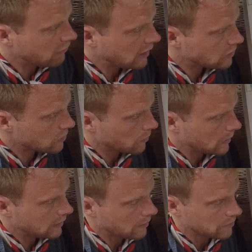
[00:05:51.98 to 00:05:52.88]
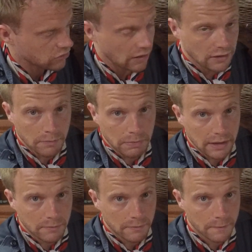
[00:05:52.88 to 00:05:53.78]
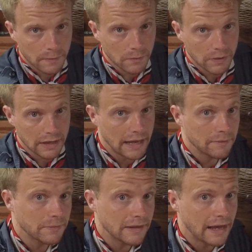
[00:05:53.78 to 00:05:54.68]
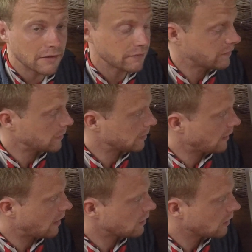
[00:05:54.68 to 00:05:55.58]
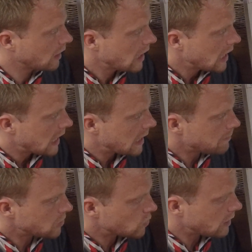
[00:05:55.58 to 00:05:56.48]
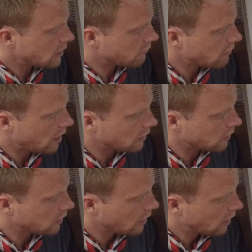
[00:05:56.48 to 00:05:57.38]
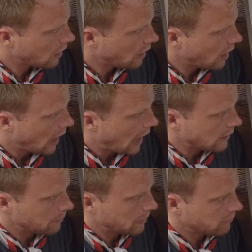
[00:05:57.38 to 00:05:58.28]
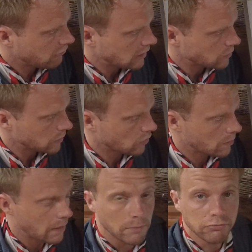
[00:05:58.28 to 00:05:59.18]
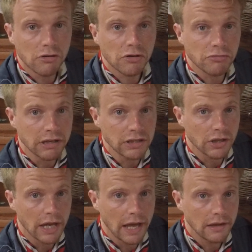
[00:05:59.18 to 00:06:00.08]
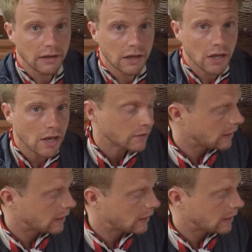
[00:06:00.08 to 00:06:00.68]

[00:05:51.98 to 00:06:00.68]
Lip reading: reach, where the wind is coming straight to the beam. We're going to let out 50%. In between a run and a beam reach, we talk about a broad reach, okay? So